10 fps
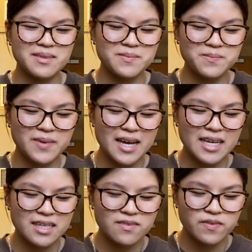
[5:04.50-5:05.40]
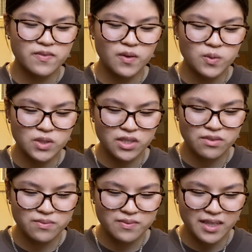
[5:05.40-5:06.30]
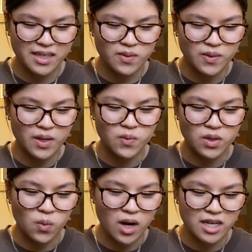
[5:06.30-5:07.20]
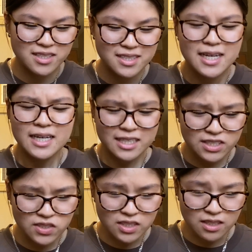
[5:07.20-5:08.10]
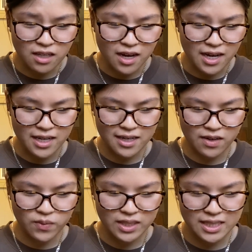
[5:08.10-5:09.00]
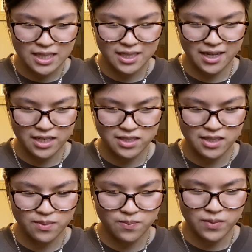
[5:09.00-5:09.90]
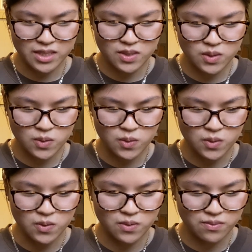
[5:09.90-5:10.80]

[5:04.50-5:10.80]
my folder, like what I want to watch. Because there's a lot. I really need to catch up, but school.